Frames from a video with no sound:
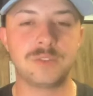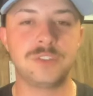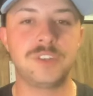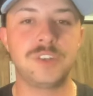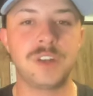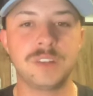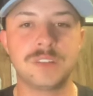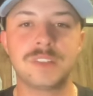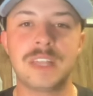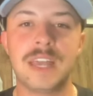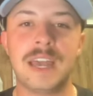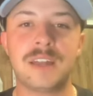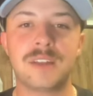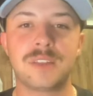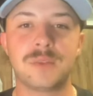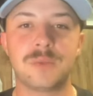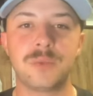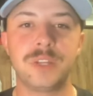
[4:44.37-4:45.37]
just
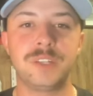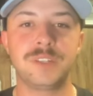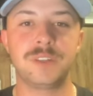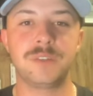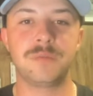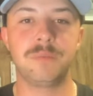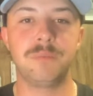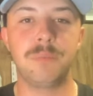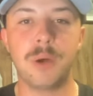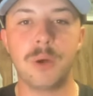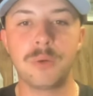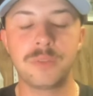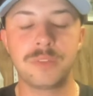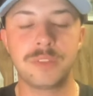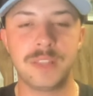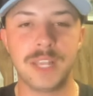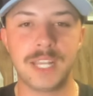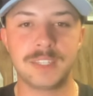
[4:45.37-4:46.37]
out of the reach of
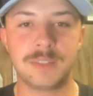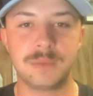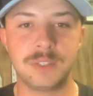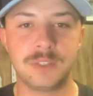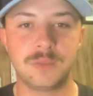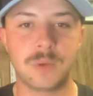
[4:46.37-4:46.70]
both Dansby